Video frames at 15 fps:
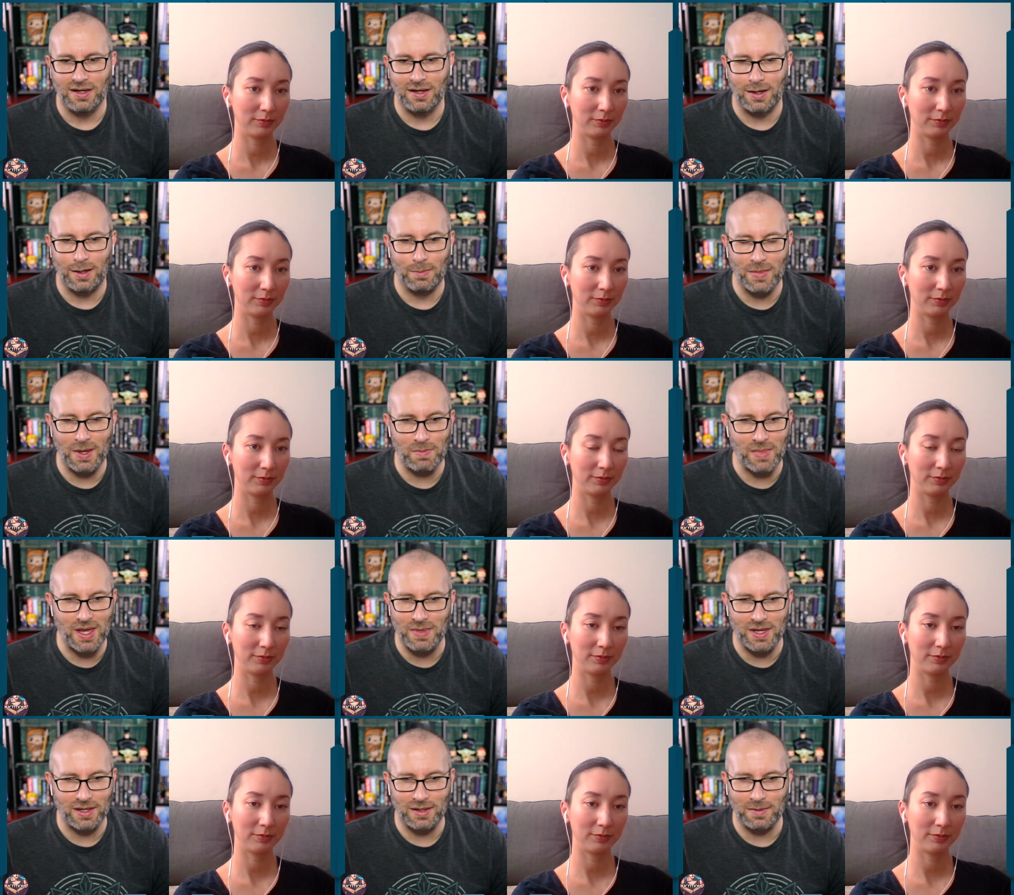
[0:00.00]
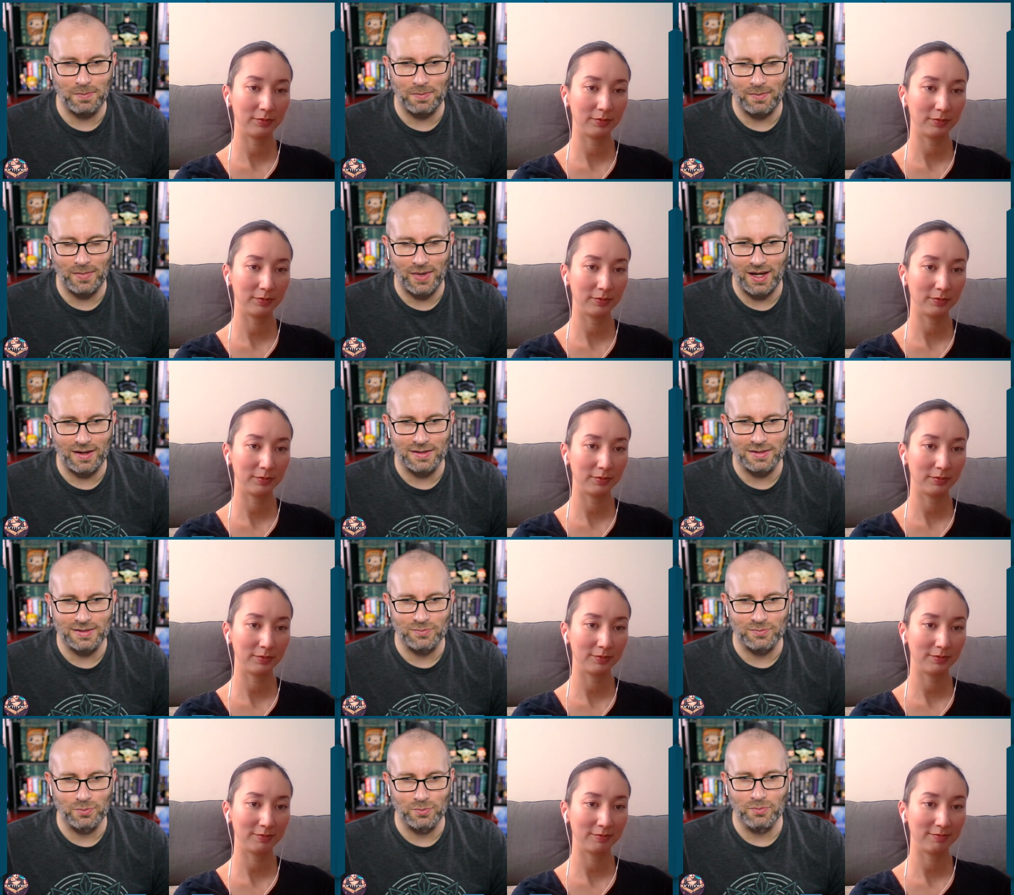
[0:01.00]
Speaker 1: Um, that may be uh,
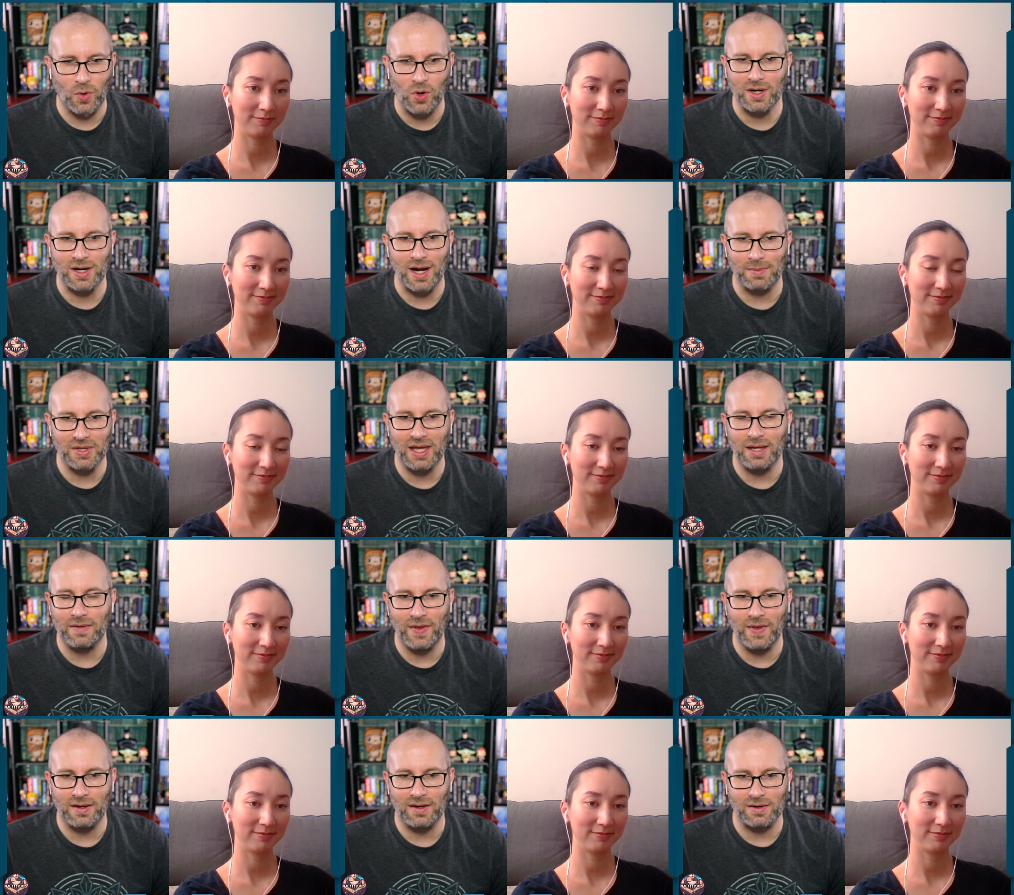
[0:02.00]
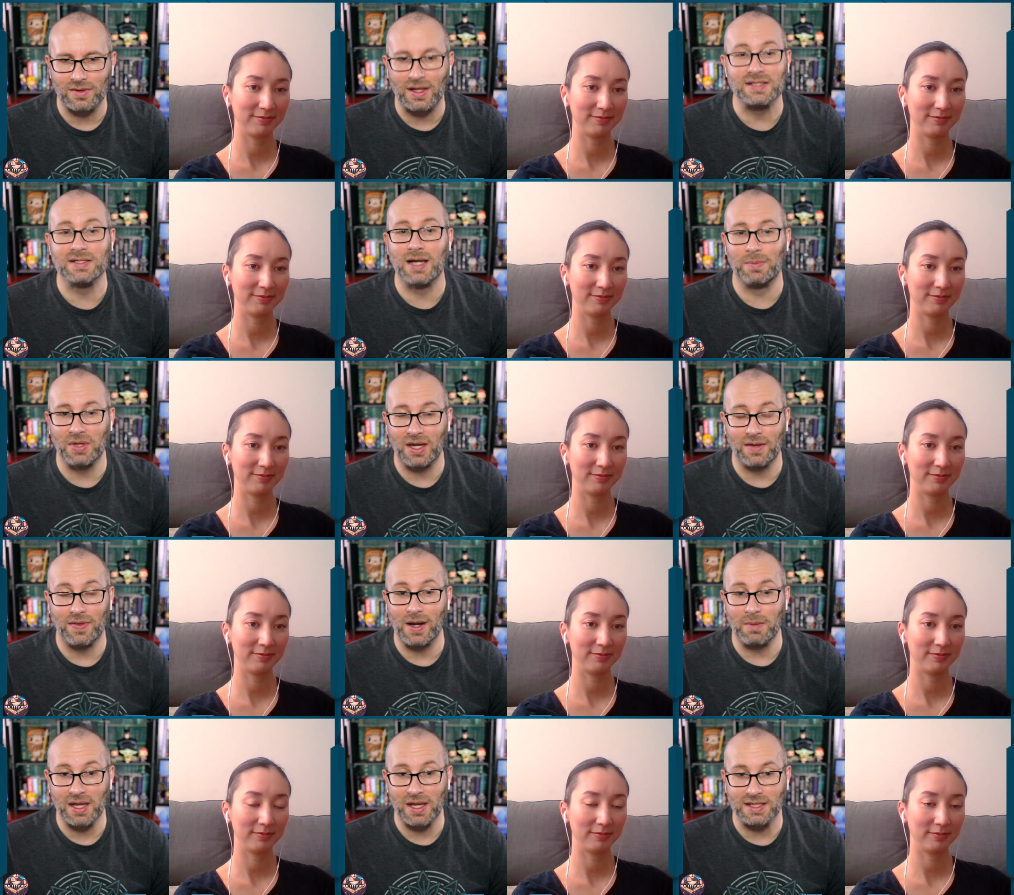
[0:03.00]
more complicated than, or less complicated
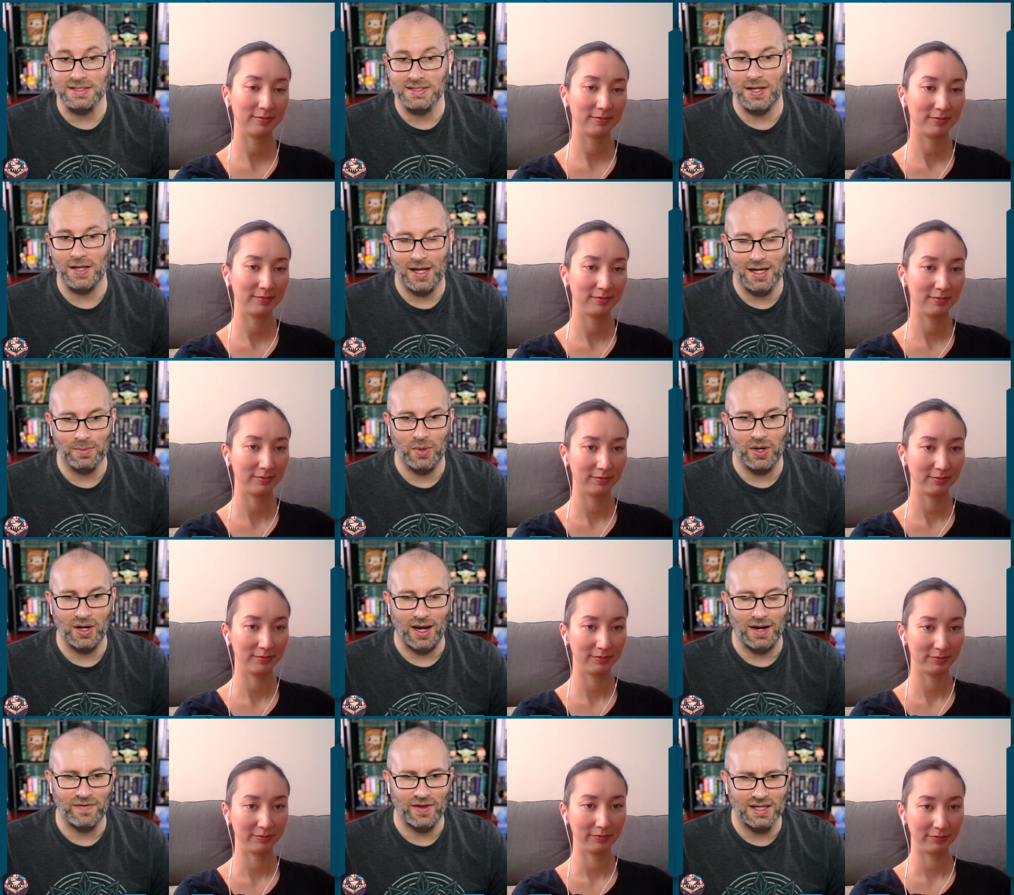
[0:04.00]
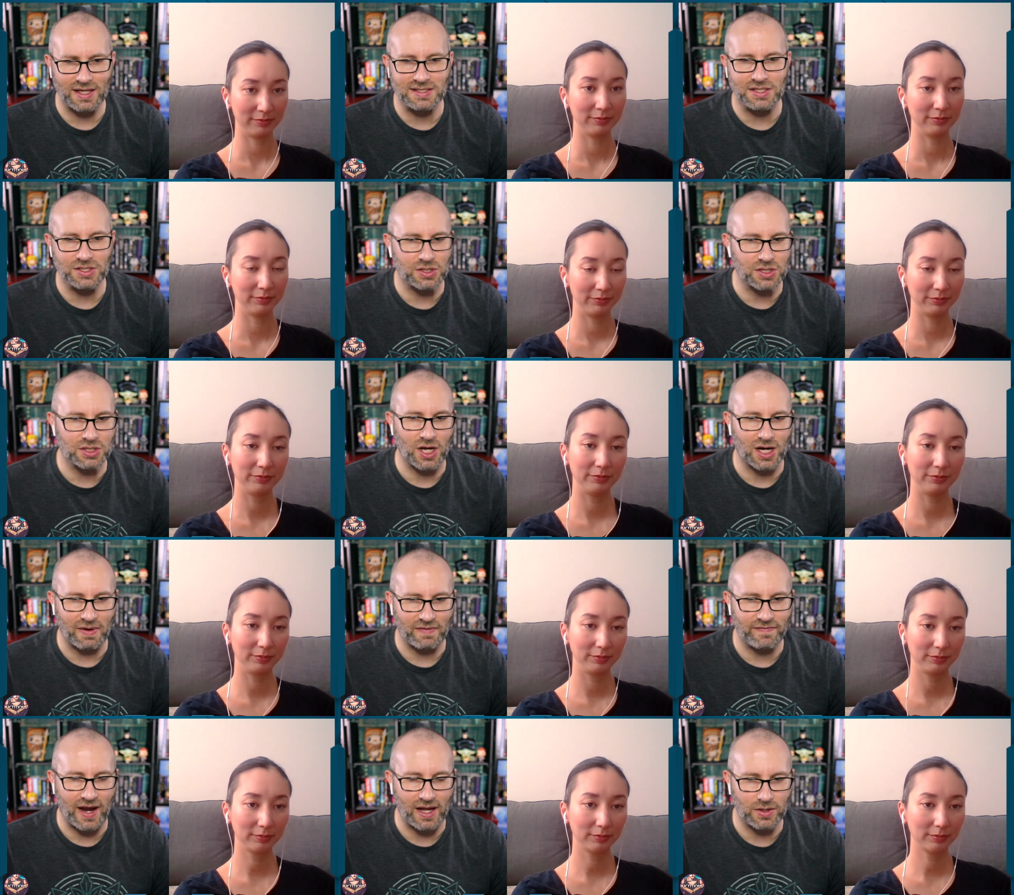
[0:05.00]
than I'm making it sound like, but I feel like it's easier to talk
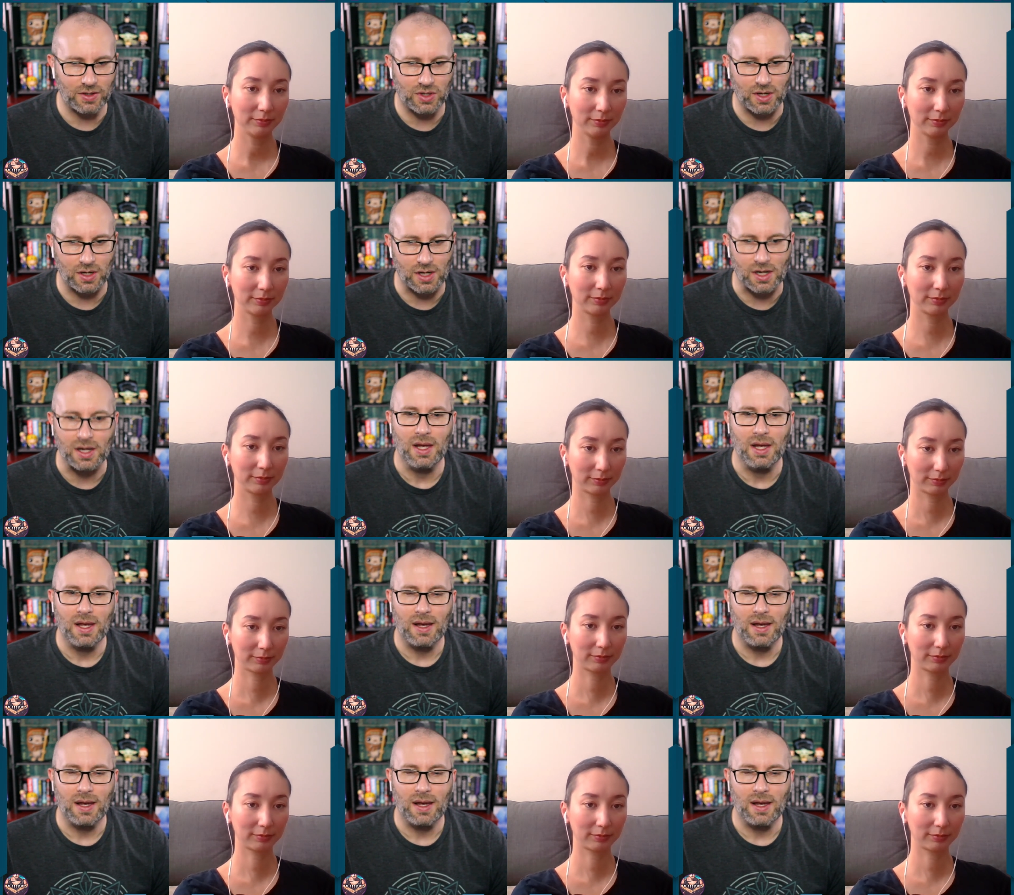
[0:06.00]
about Phalue here.